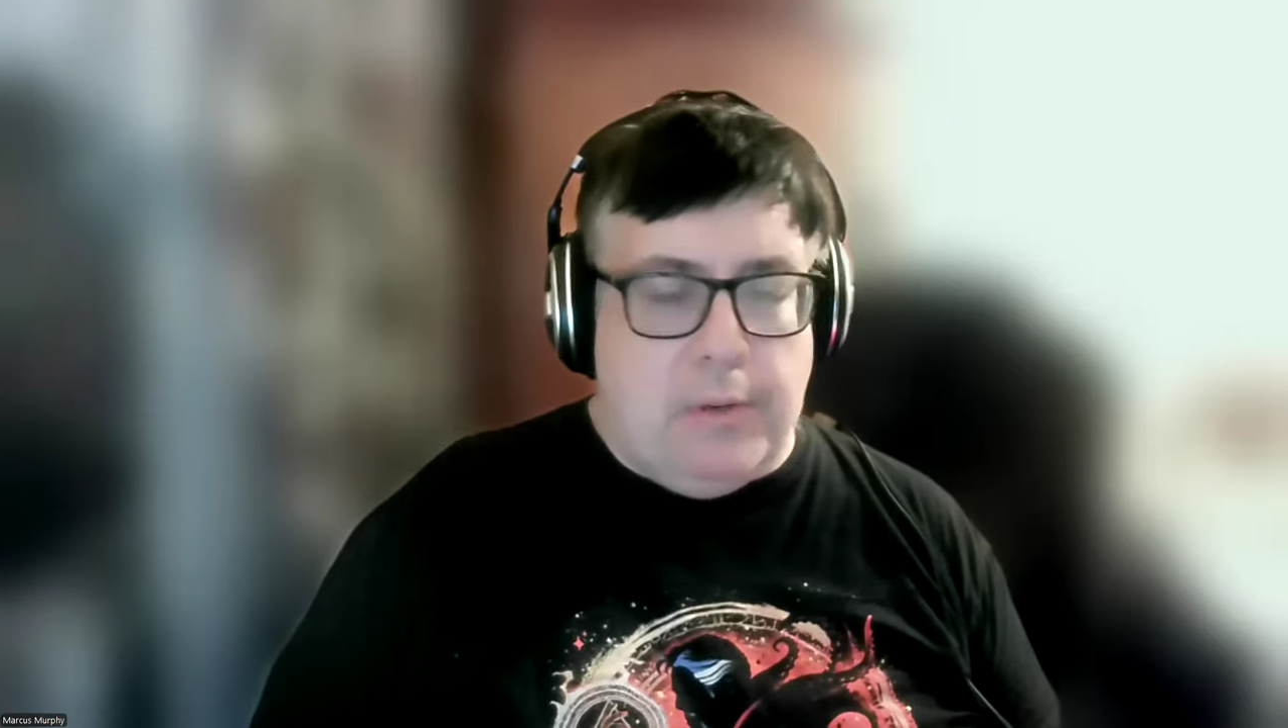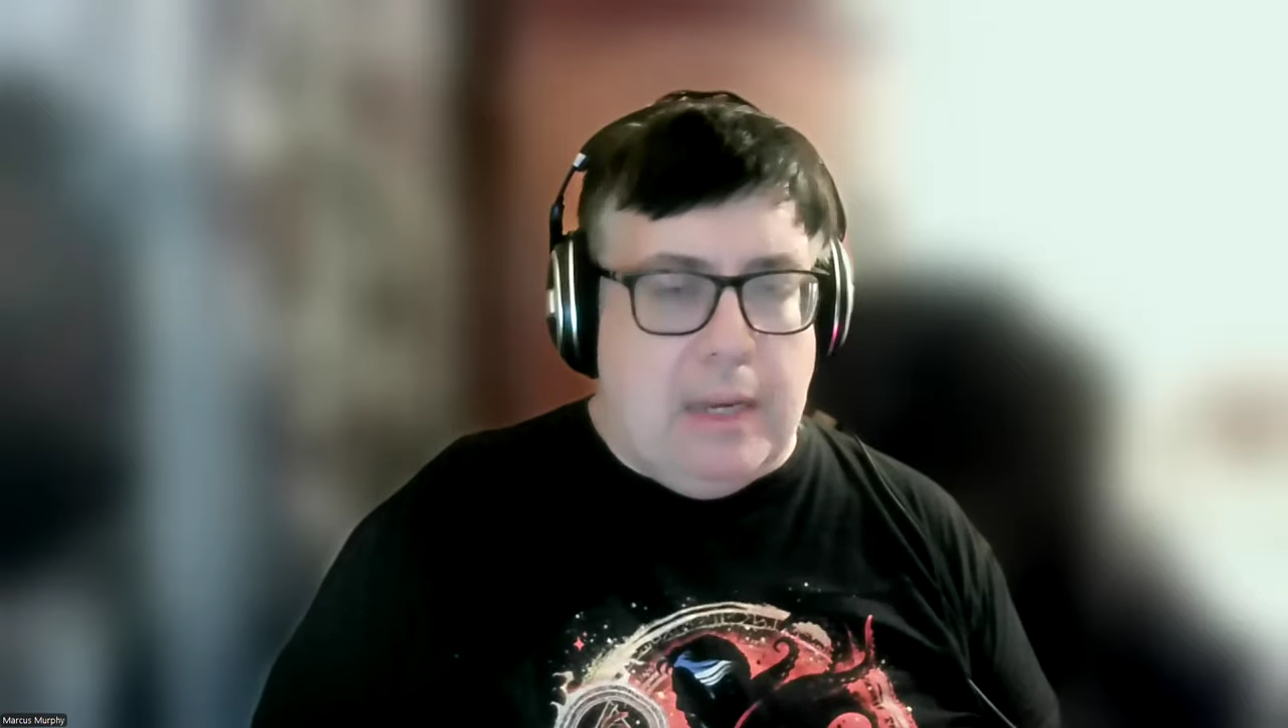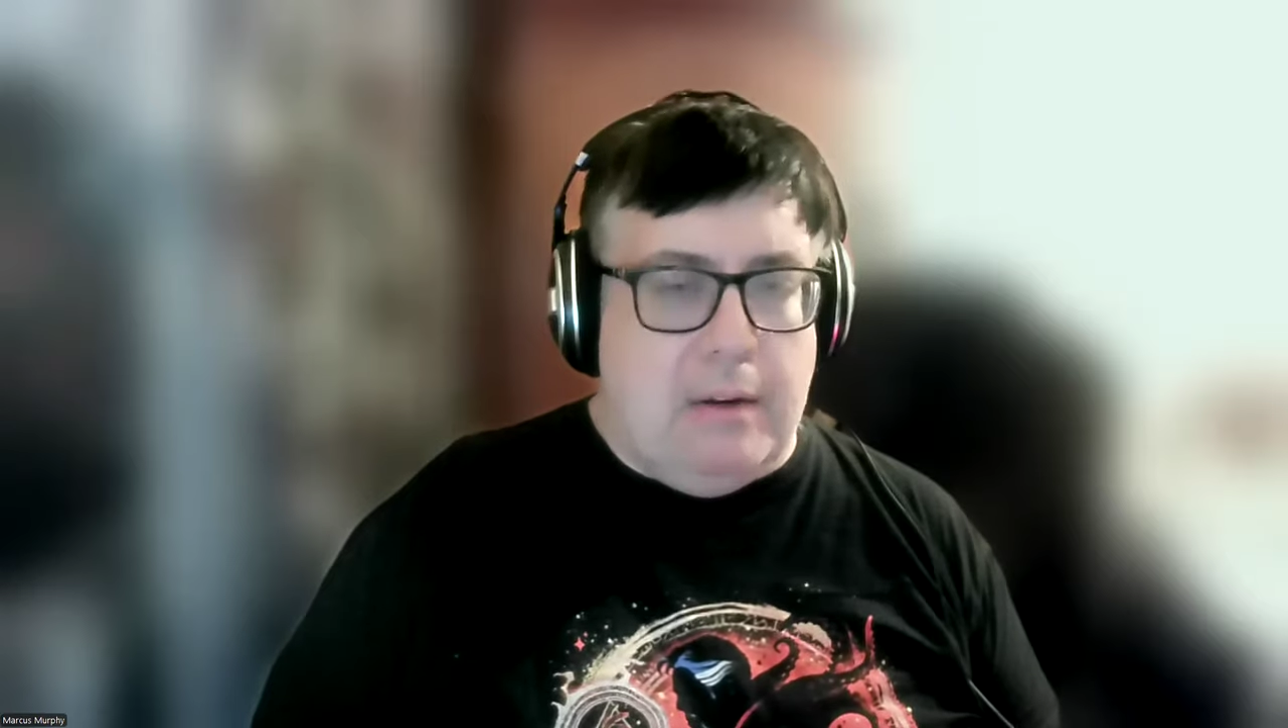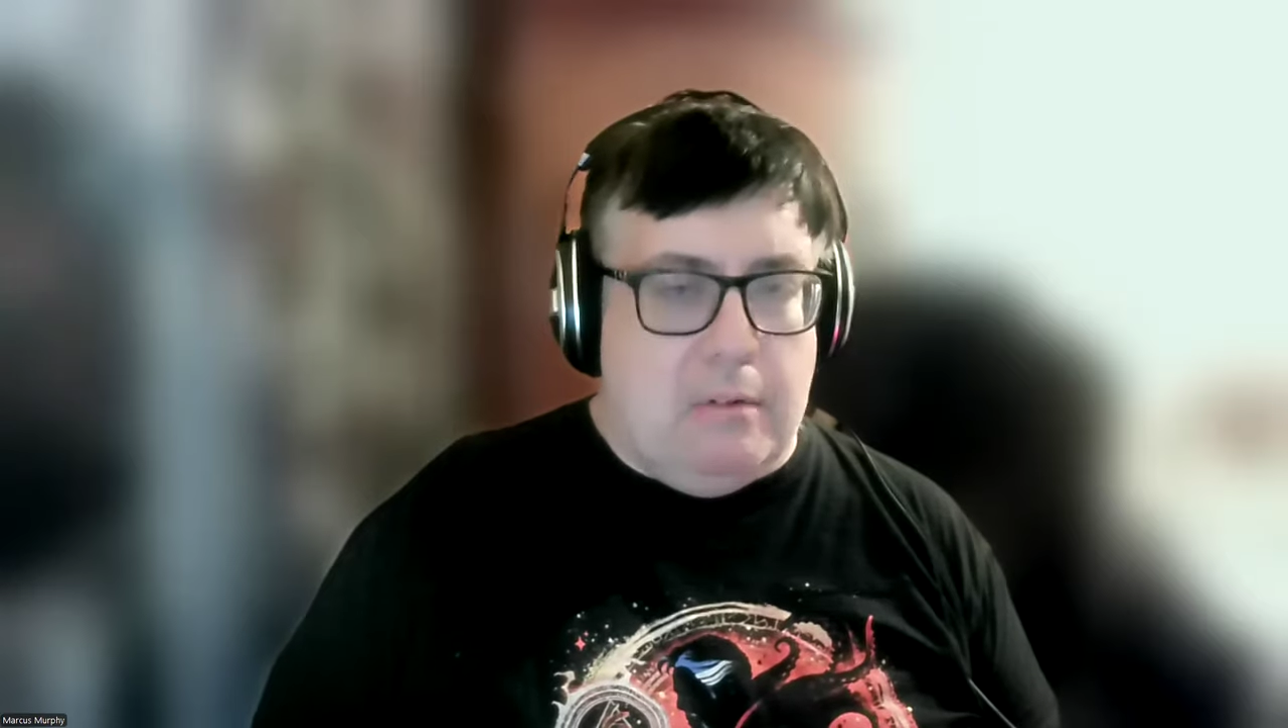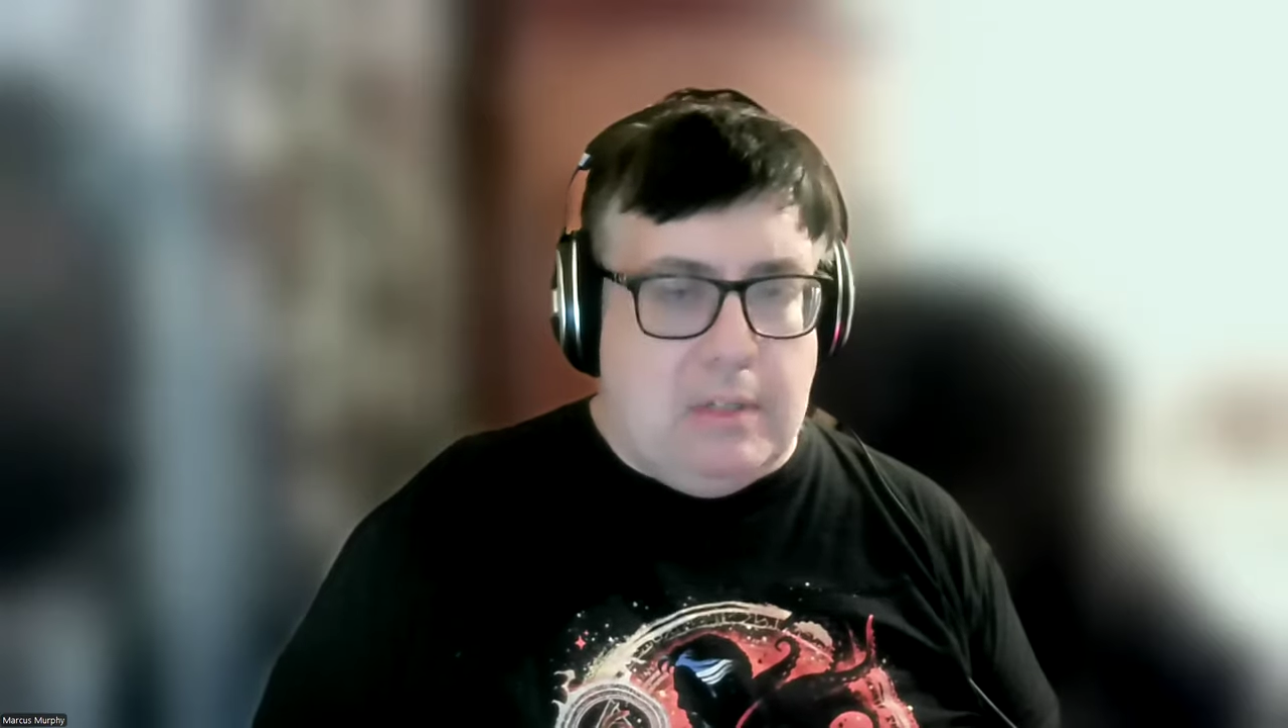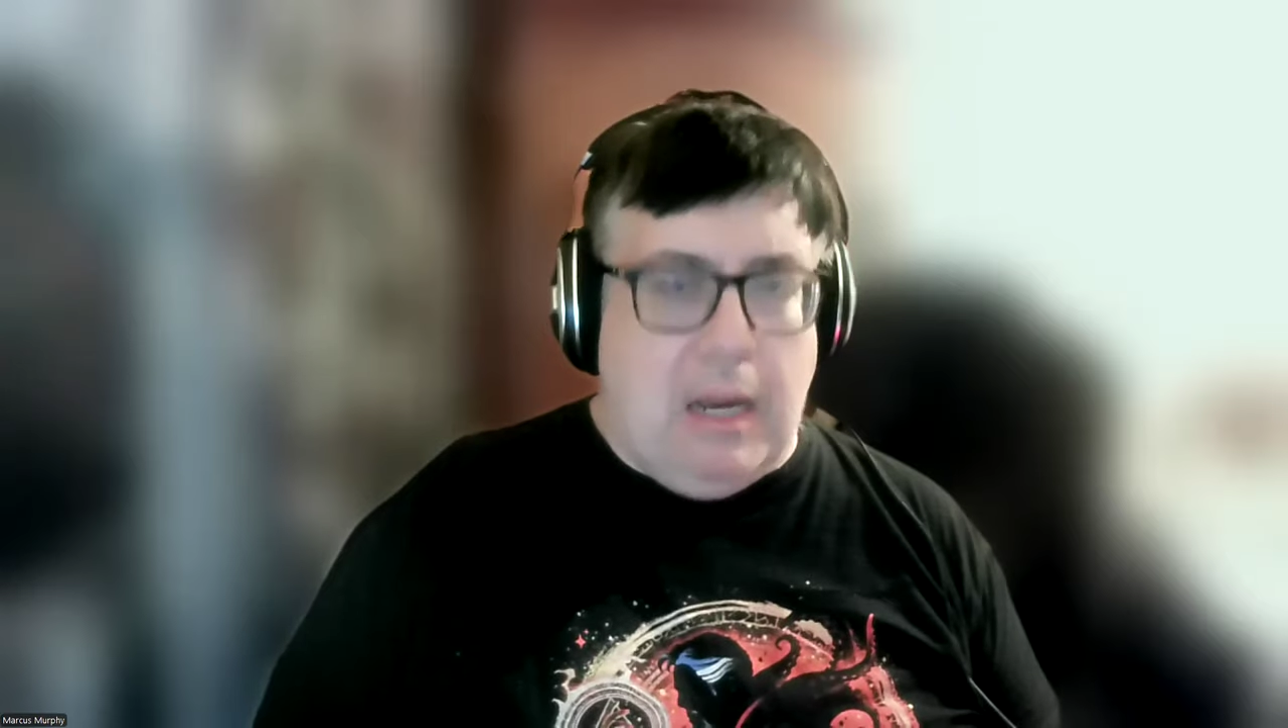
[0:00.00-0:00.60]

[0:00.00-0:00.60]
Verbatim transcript: and